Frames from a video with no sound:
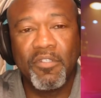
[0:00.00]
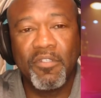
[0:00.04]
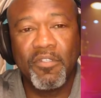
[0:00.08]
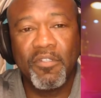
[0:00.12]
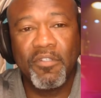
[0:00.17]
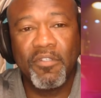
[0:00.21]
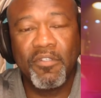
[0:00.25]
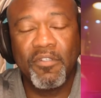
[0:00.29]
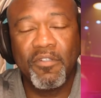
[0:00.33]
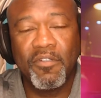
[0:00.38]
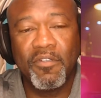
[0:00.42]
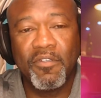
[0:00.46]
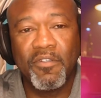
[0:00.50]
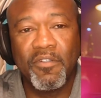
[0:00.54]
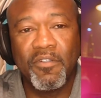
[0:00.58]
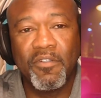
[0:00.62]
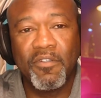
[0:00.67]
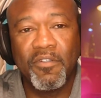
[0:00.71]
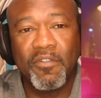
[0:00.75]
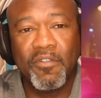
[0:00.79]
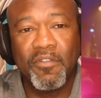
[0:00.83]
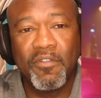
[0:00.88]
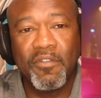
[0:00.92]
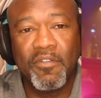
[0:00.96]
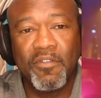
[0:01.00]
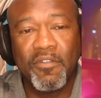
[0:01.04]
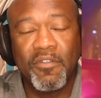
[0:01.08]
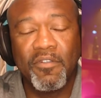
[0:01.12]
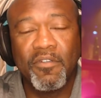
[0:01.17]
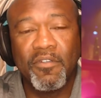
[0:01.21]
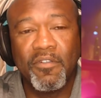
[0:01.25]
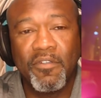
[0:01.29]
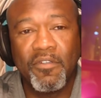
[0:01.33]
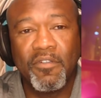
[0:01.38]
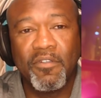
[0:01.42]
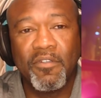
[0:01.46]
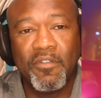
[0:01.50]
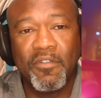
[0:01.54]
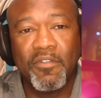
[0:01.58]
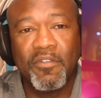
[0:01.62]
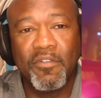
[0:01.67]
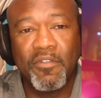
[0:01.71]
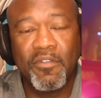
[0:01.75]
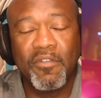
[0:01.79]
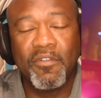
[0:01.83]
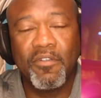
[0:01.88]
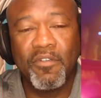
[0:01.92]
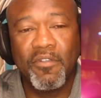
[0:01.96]

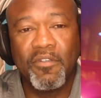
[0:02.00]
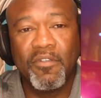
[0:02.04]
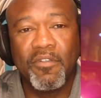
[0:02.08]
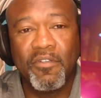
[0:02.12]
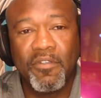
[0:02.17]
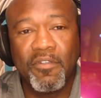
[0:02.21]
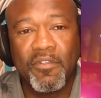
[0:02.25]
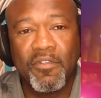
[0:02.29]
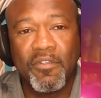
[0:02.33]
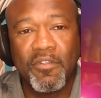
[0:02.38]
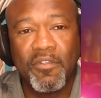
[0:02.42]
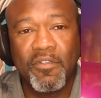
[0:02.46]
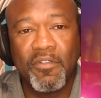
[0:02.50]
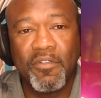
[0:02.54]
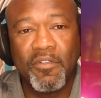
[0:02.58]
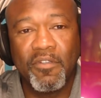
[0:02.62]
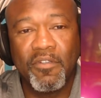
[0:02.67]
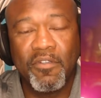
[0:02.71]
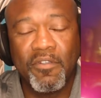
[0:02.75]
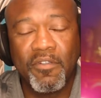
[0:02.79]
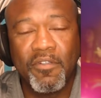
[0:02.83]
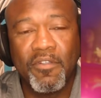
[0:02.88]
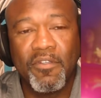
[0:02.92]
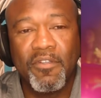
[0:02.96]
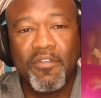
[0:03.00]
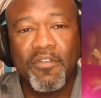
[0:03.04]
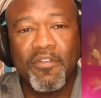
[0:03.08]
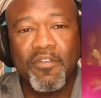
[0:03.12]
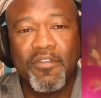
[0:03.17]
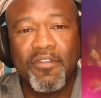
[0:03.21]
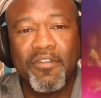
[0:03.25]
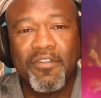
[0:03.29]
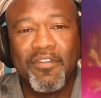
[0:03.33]
(silent)